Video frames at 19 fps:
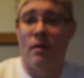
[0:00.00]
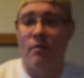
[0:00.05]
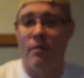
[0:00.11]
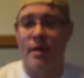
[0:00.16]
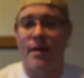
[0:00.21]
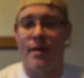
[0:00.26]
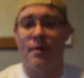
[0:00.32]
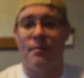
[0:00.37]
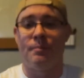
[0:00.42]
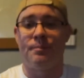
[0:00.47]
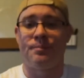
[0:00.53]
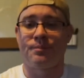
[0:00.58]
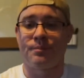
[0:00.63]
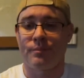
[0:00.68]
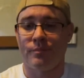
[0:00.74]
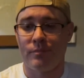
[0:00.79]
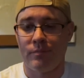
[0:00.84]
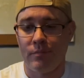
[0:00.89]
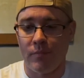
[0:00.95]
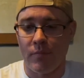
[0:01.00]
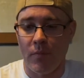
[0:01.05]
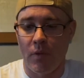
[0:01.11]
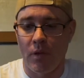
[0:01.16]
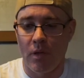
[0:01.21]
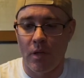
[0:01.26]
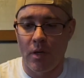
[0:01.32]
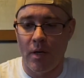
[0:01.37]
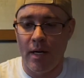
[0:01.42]
Right on.
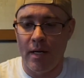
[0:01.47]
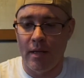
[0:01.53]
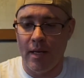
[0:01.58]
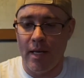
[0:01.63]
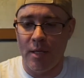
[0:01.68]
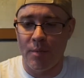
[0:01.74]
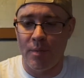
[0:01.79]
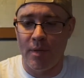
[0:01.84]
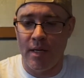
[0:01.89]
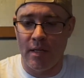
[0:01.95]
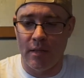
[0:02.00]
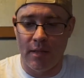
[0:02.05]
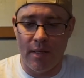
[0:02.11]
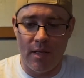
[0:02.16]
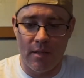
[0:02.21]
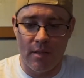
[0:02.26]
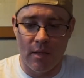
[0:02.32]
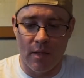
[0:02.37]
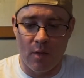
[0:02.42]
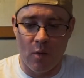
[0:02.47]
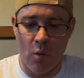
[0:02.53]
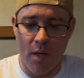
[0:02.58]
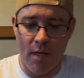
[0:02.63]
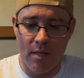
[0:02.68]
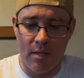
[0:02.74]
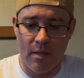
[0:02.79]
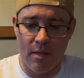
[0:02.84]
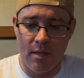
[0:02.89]
All right, last but not least, La
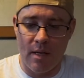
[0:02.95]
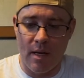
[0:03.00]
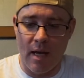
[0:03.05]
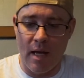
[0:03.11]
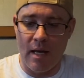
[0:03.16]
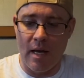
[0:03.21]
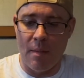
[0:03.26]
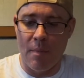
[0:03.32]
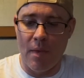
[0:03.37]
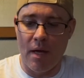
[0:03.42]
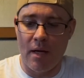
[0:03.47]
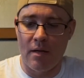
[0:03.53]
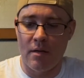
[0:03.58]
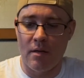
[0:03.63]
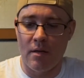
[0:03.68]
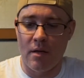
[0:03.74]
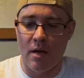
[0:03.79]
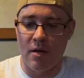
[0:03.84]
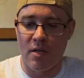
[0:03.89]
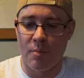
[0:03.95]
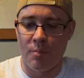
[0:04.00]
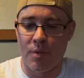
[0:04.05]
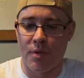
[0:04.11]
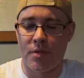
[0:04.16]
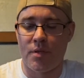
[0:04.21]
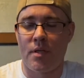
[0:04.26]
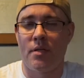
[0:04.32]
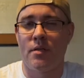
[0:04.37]
Cuesta. And I'm not
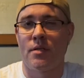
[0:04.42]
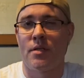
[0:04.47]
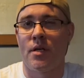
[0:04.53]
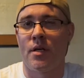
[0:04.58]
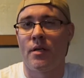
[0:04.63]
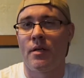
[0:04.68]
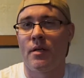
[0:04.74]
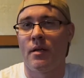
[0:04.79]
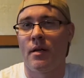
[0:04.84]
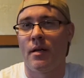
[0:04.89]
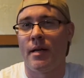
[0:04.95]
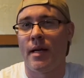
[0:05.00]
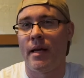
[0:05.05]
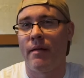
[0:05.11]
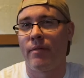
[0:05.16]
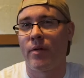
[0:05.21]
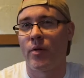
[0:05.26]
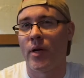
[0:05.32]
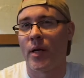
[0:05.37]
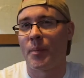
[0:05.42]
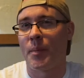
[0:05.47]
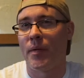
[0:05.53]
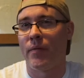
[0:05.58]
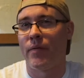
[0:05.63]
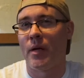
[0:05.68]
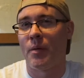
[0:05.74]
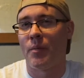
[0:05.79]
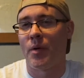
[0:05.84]
100% certain, and Dave, correct me
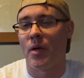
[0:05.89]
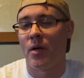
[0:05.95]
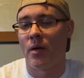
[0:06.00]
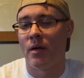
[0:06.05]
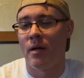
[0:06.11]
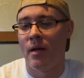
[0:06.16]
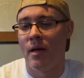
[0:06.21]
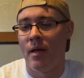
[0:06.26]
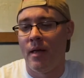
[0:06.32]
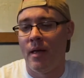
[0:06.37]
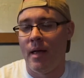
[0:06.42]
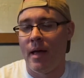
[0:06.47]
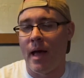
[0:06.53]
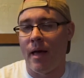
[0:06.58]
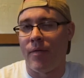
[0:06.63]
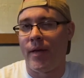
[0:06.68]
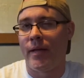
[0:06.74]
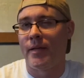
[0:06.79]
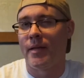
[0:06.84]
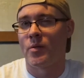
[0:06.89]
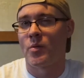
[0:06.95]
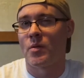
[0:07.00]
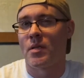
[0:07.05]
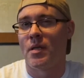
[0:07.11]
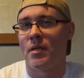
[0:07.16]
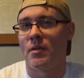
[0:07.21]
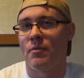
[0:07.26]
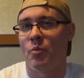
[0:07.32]
if I'm wrong, I think this
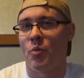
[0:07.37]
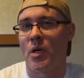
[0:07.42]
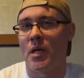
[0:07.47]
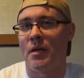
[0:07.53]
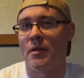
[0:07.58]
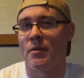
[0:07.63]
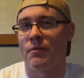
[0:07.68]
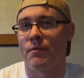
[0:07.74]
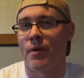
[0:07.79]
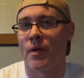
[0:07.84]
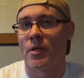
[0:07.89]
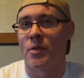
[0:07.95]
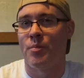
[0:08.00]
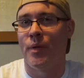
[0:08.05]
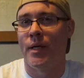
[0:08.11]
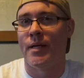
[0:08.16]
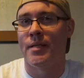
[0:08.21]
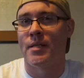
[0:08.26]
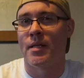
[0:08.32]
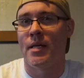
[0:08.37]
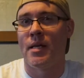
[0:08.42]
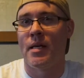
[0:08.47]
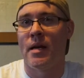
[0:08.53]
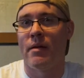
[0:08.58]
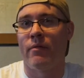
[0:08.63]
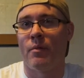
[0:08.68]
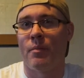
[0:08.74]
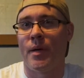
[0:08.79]
was his one of his first blends that
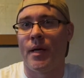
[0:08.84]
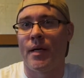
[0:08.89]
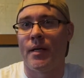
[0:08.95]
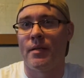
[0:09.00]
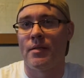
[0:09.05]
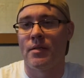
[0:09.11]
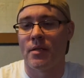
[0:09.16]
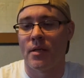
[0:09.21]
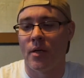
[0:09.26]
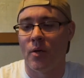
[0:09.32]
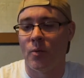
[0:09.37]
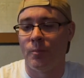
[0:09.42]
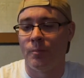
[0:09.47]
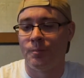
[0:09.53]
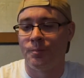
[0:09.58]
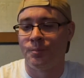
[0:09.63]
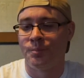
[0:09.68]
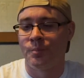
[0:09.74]
he ever made. So